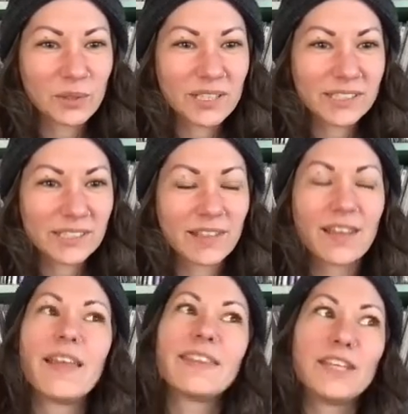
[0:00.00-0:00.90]
easily,
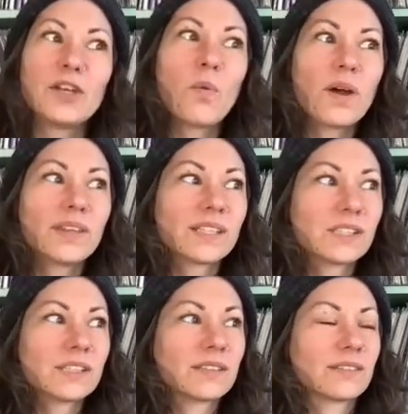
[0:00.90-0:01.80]
you know what?
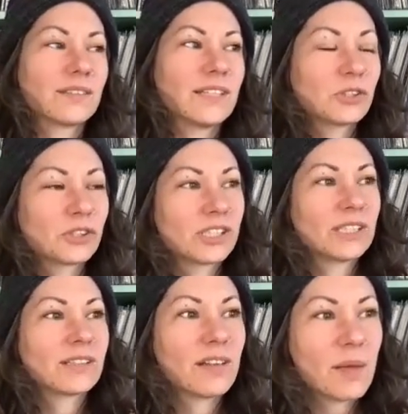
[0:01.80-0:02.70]
That's an
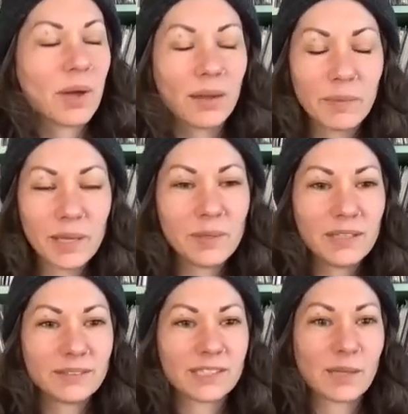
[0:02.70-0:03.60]
interesting dilemma.
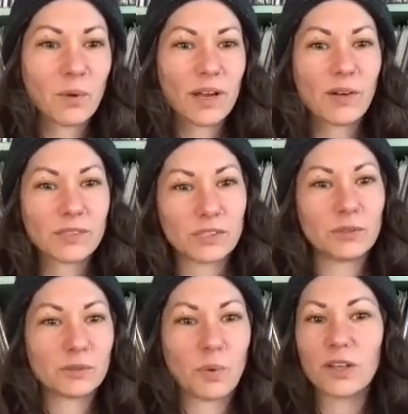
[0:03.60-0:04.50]
Maybe someone else
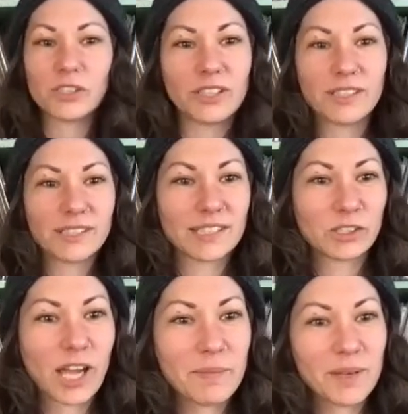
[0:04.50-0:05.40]
who's watching this can
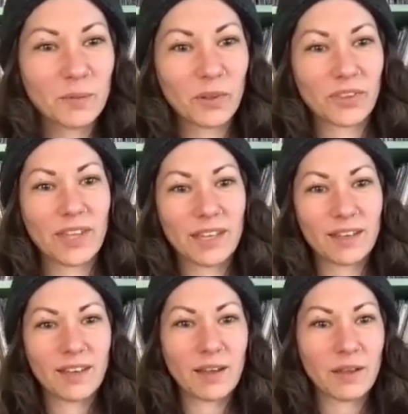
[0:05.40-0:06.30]
chime in with like
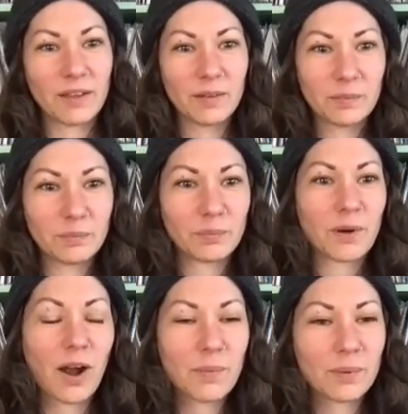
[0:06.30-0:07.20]
a
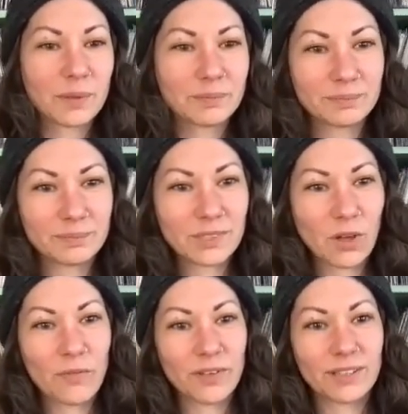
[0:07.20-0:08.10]
problem
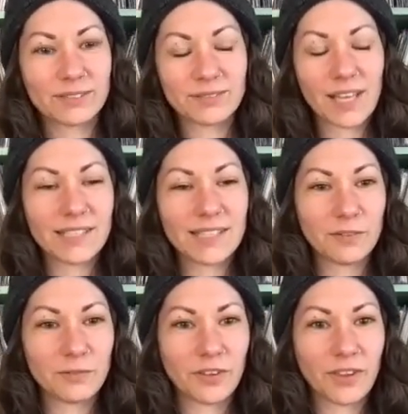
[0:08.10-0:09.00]
solving
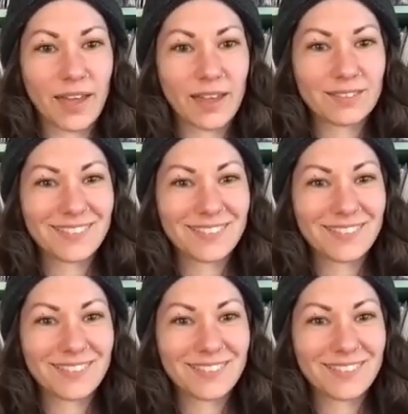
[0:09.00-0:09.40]
idea for yeah, This is